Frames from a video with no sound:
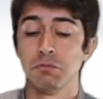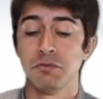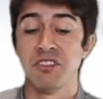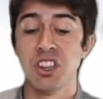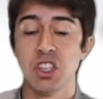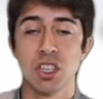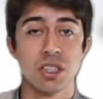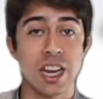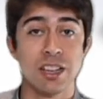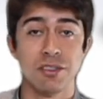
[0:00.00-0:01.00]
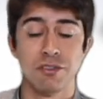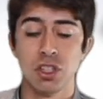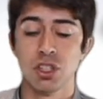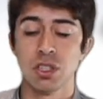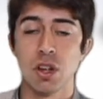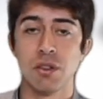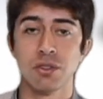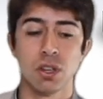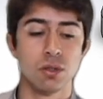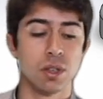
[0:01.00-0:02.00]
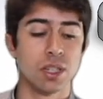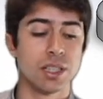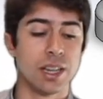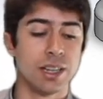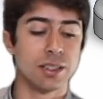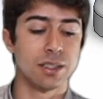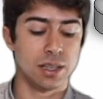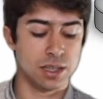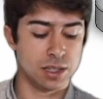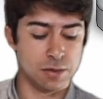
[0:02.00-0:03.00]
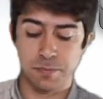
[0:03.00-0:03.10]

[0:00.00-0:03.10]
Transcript: features, editing features of SolidWorks, is this